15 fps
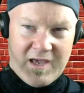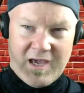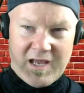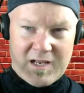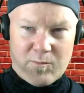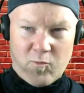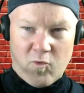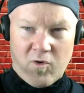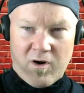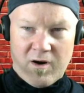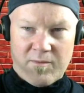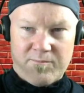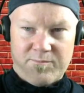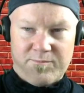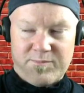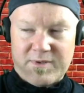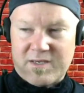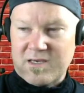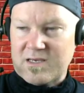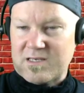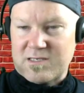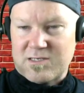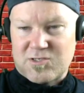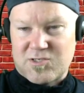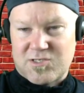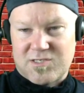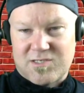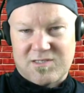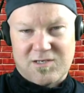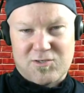anymore
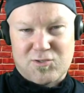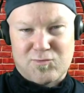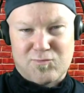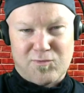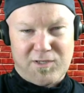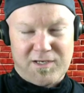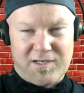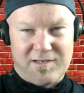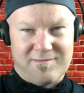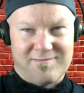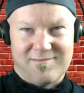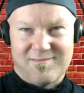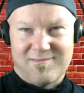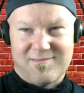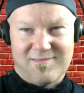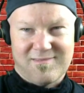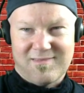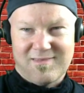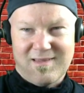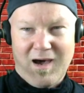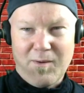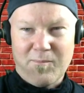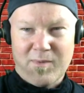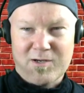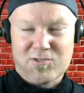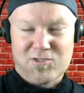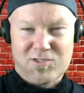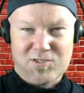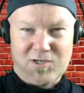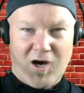because there's really not
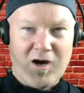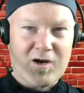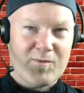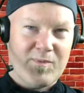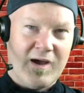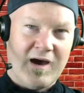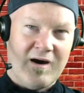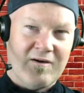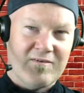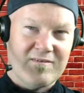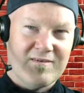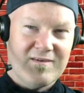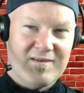much to talk about